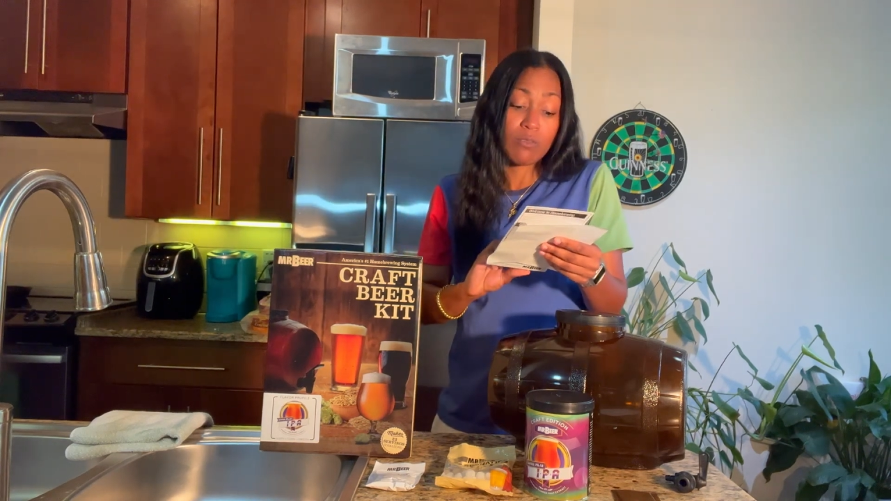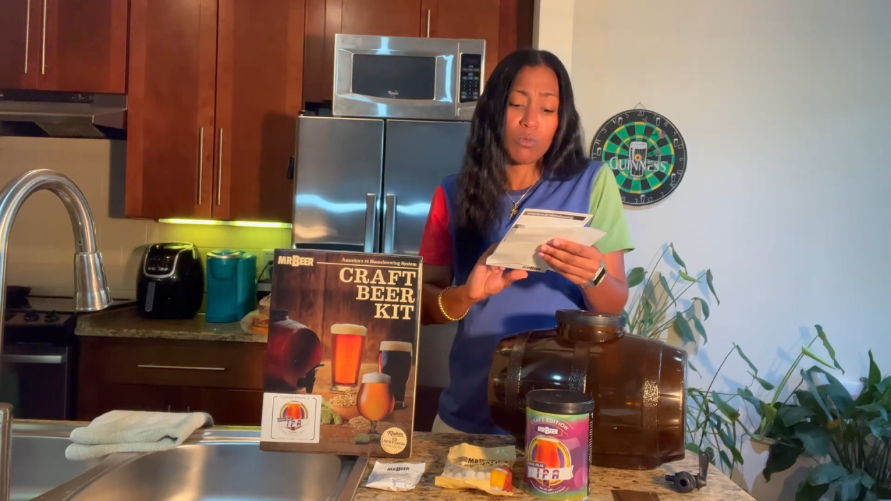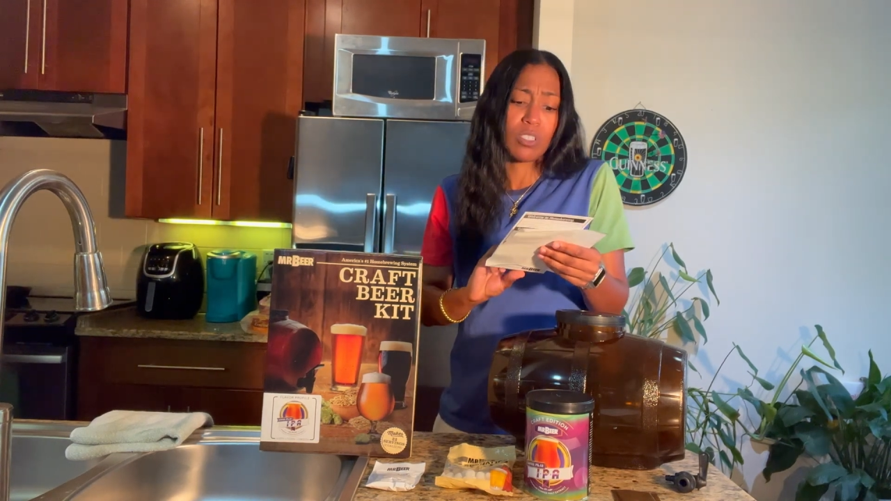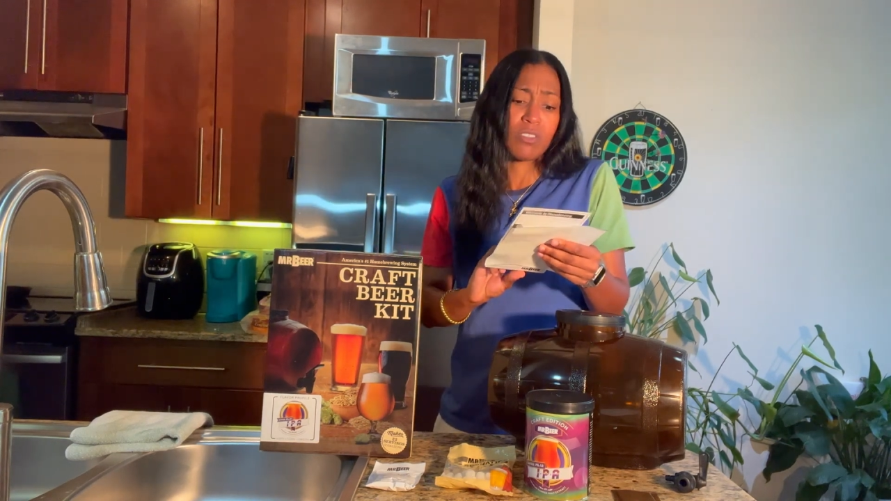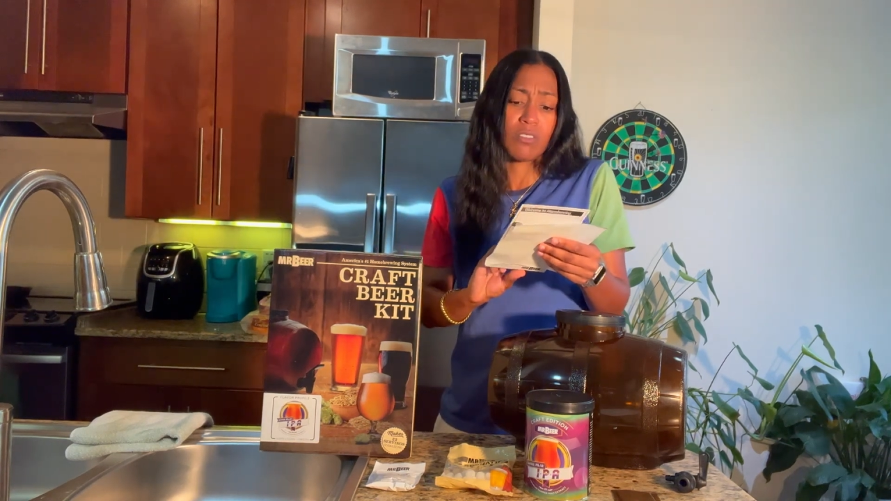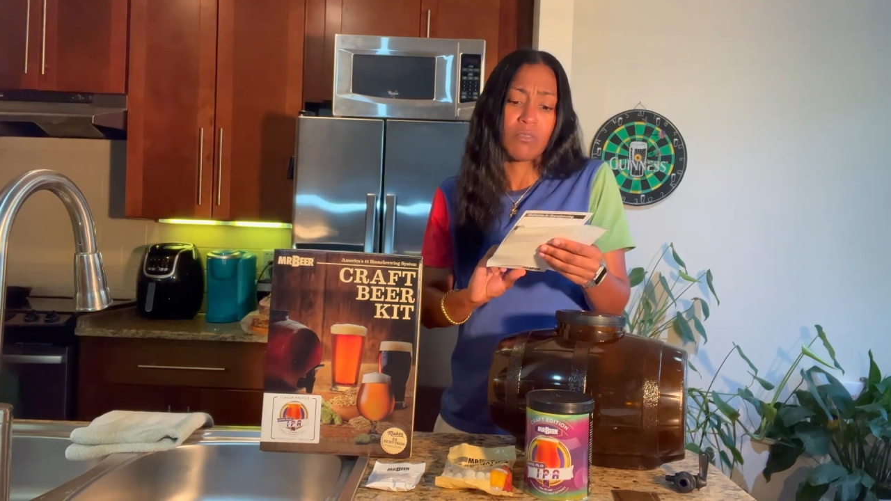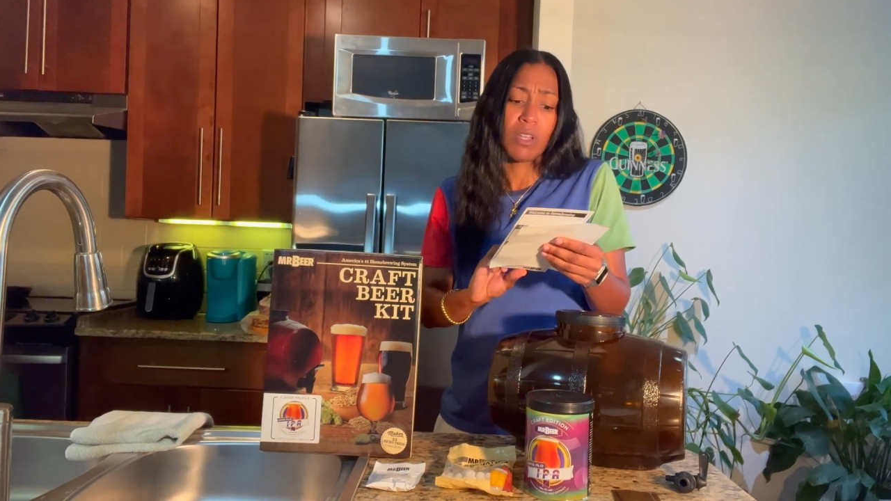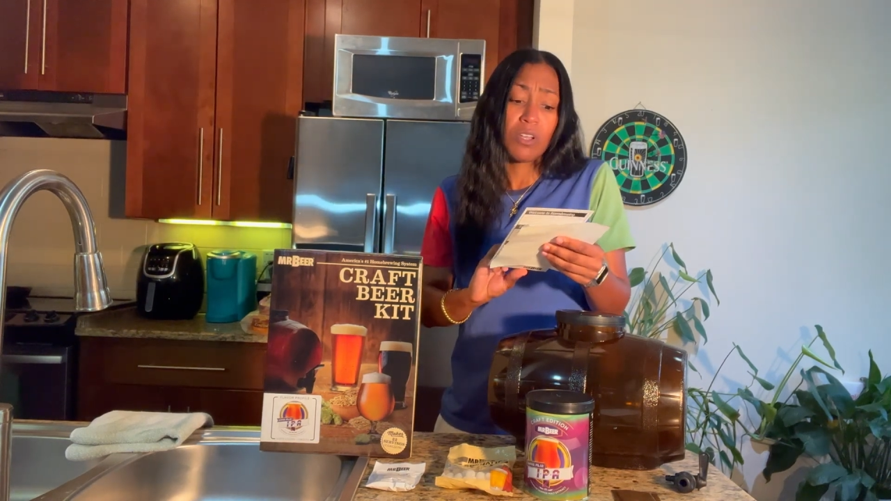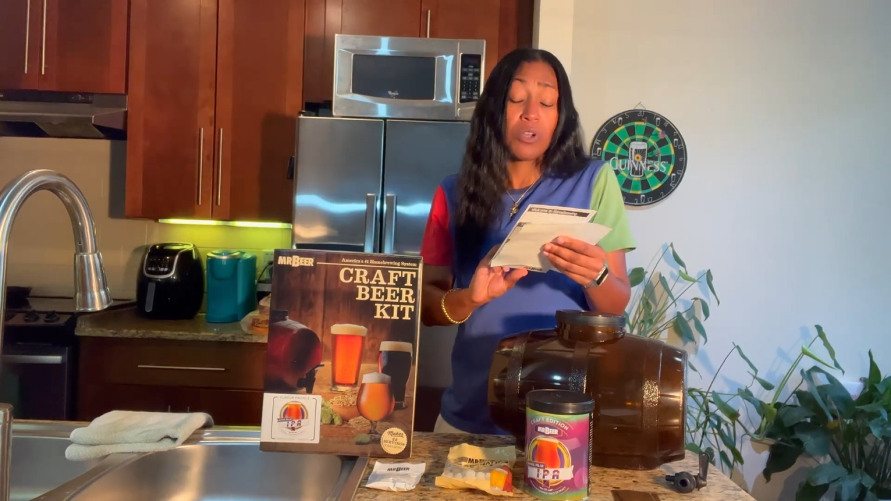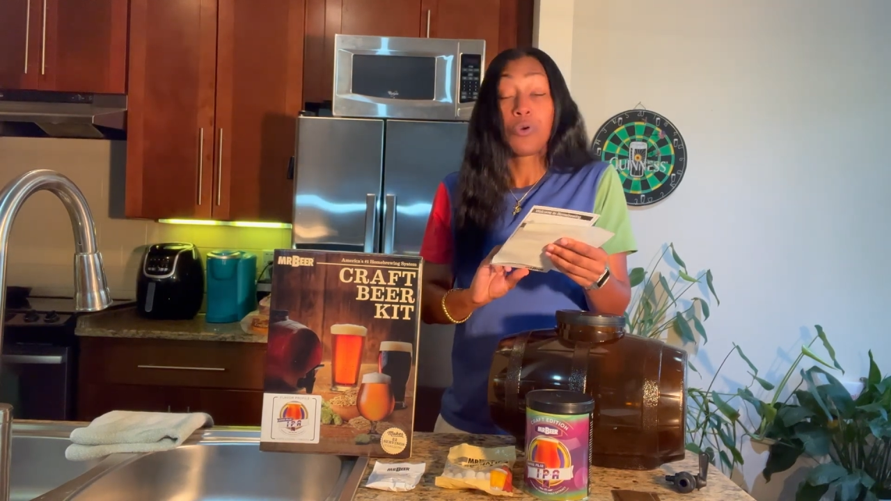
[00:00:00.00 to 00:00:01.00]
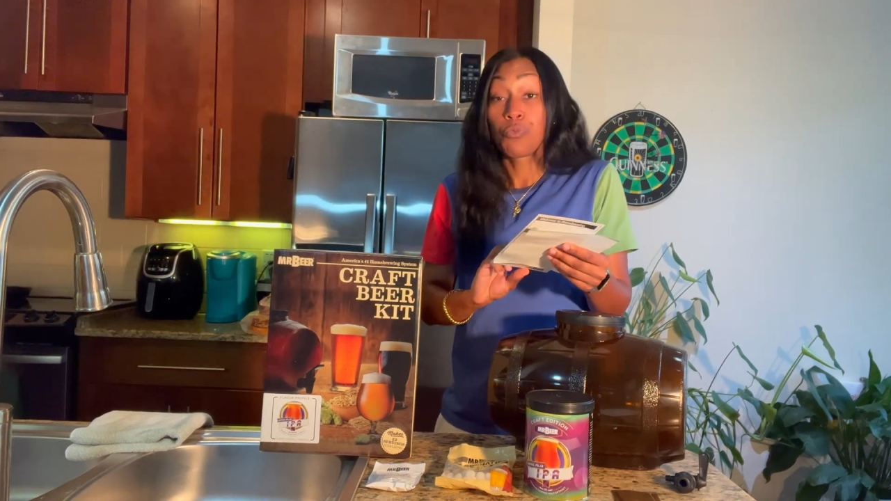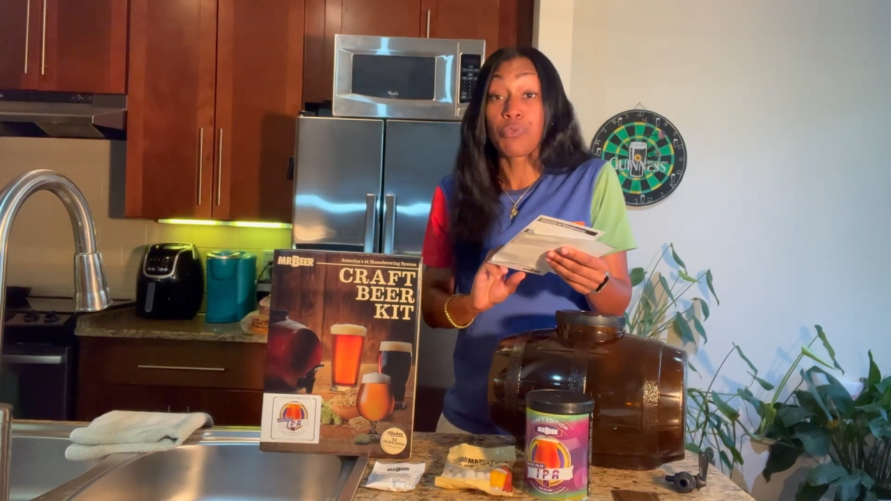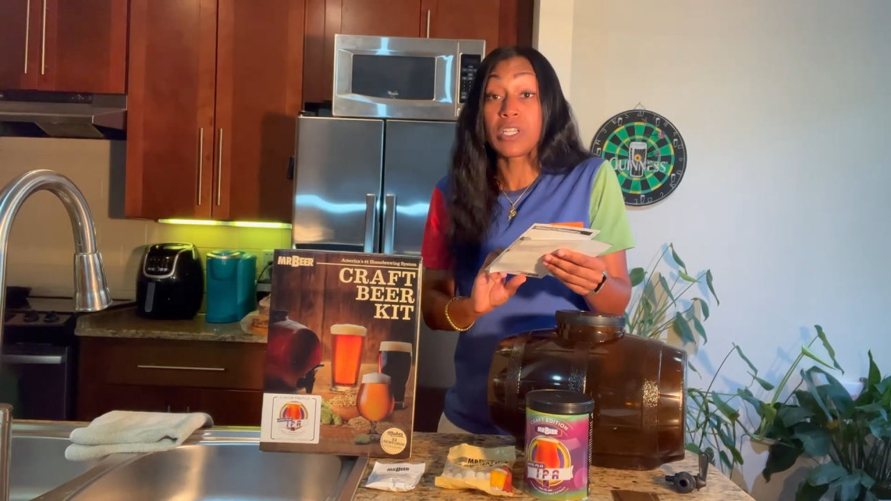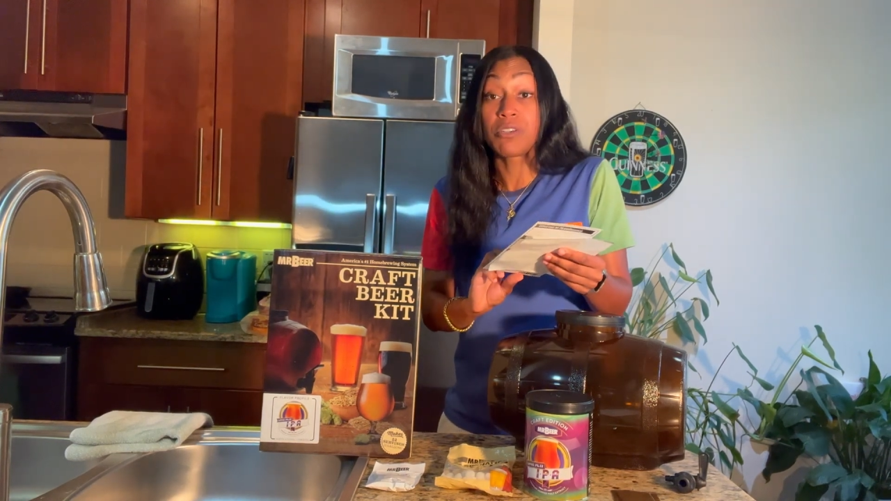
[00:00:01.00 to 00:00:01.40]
which is really,